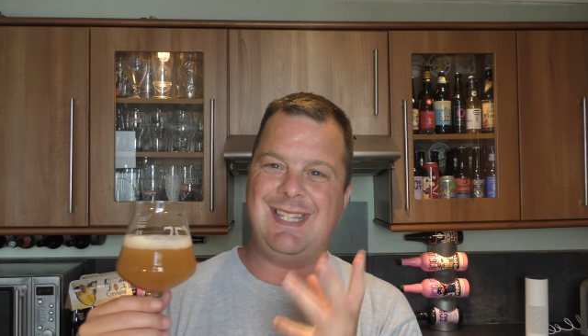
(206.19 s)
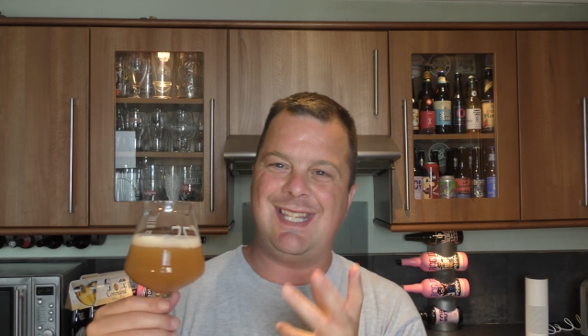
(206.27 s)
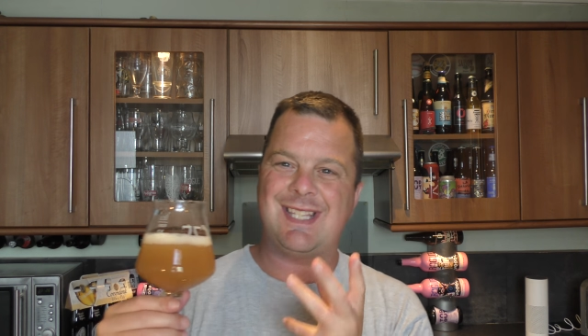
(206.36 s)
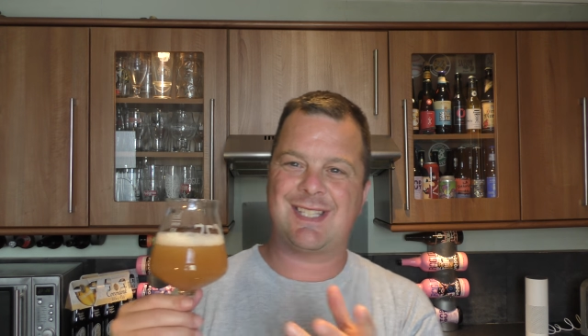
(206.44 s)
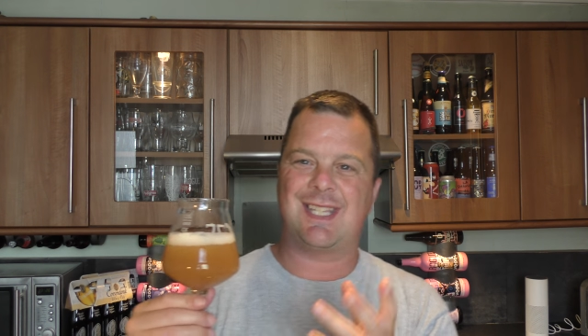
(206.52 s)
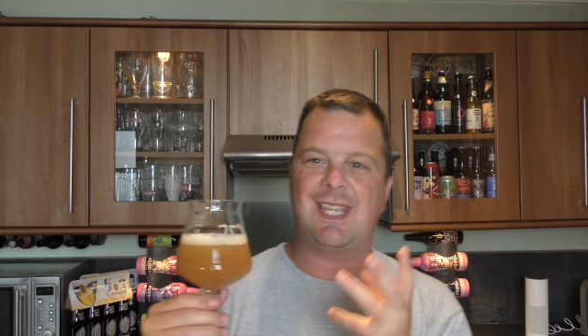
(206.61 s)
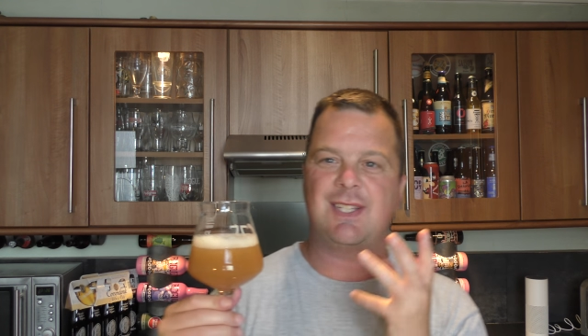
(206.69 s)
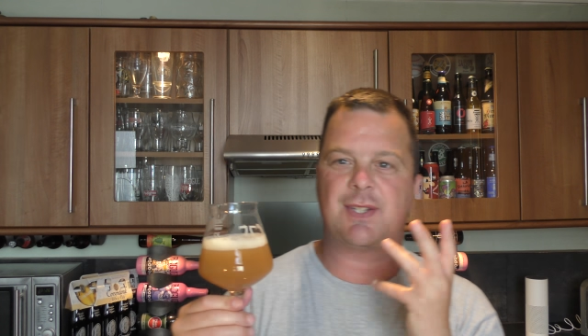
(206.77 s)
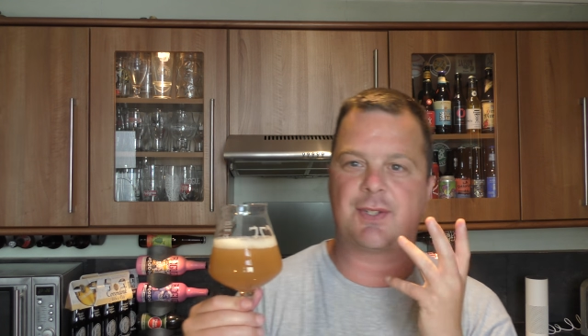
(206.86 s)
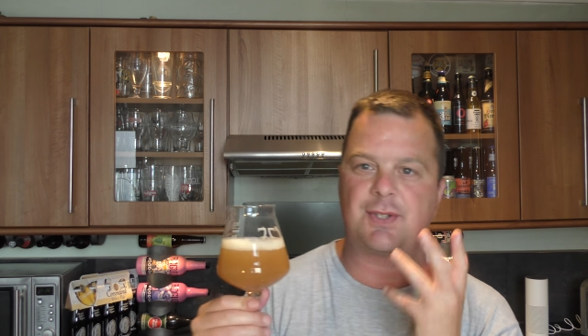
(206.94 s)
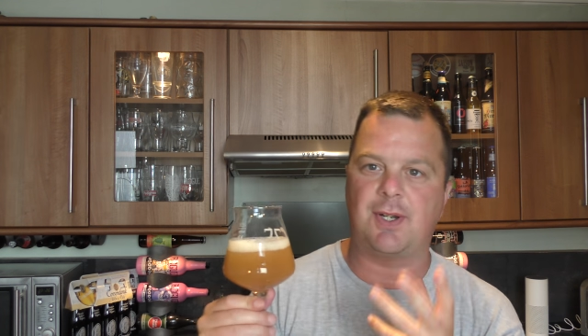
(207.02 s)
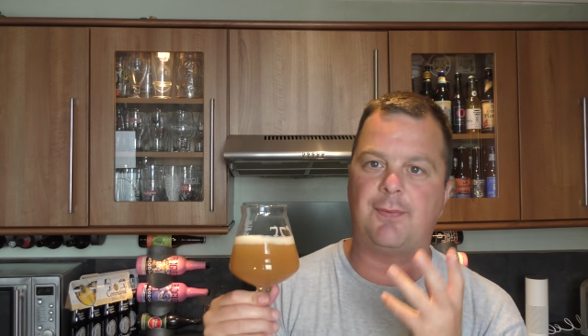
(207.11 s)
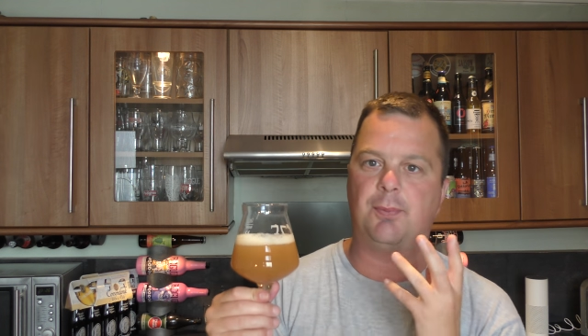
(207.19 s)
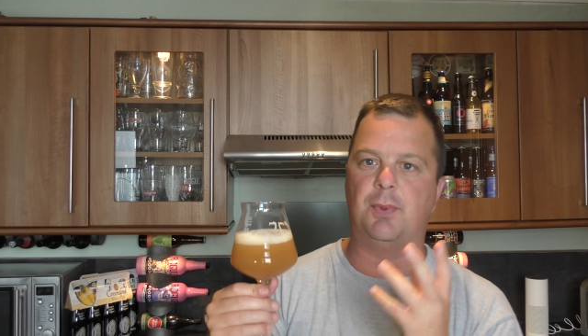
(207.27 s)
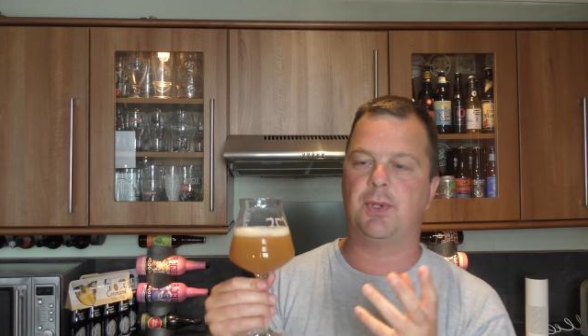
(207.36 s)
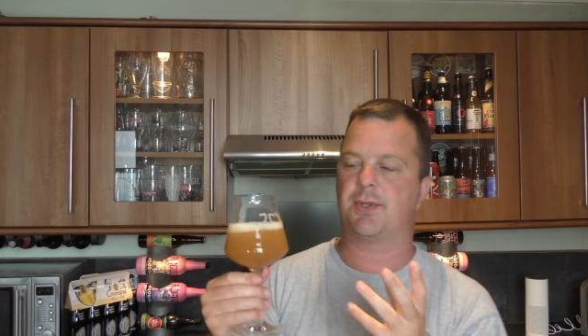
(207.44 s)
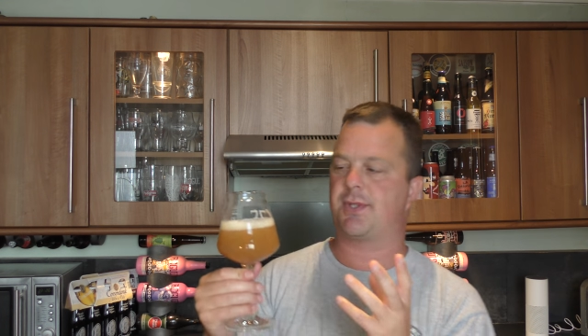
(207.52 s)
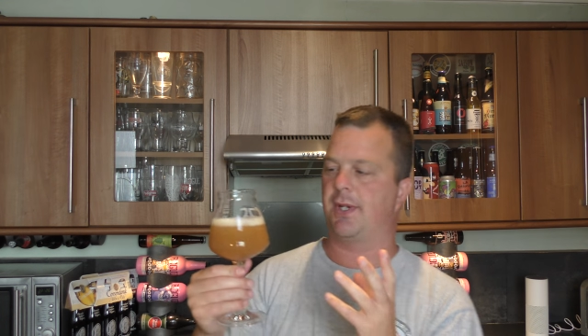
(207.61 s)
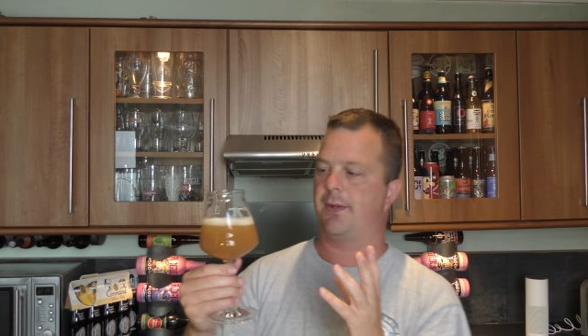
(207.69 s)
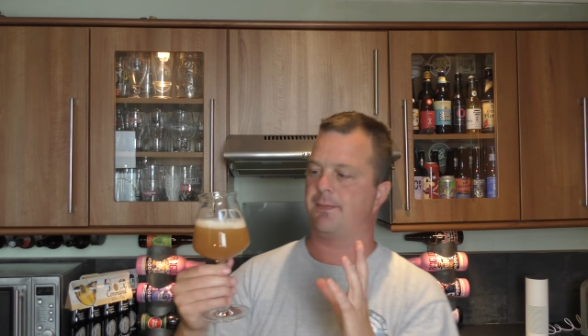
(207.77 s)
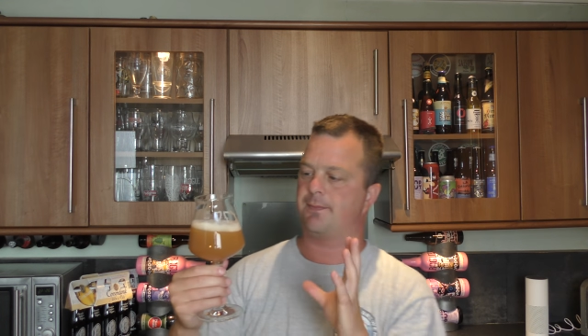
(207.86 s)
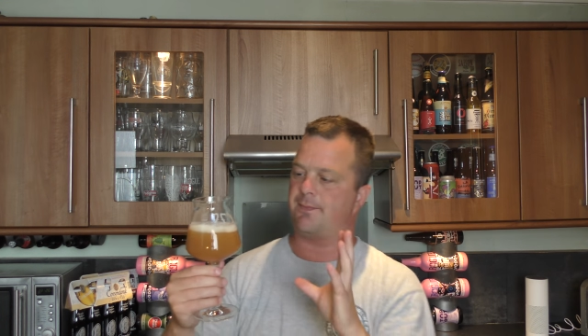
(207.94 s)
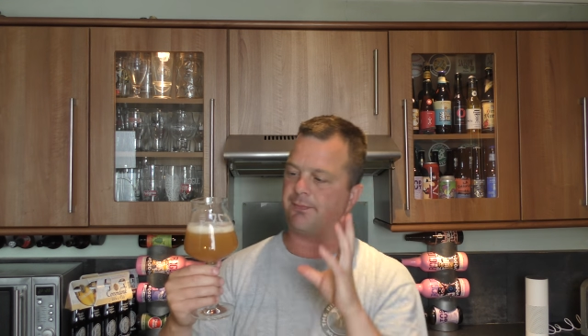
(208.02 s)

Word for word: in this case a soft water,